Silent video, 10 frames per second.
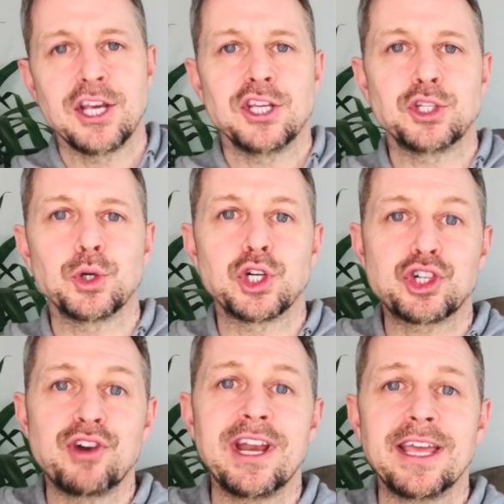So
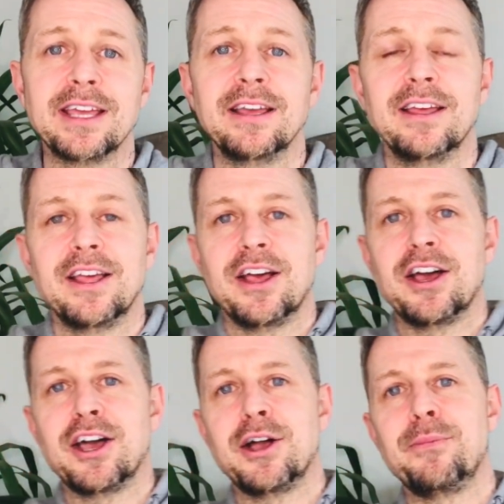trilling,
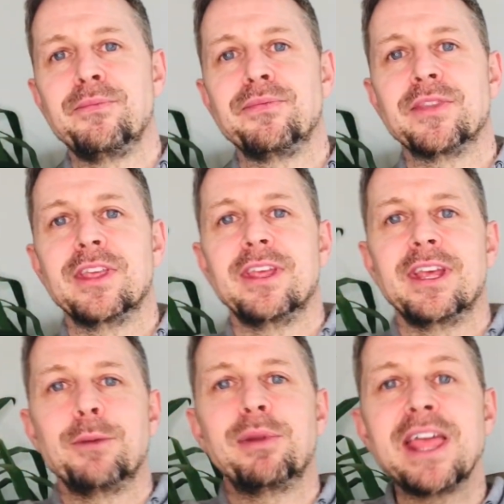
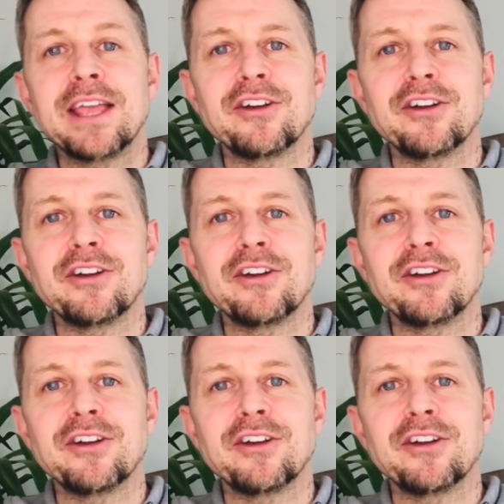playing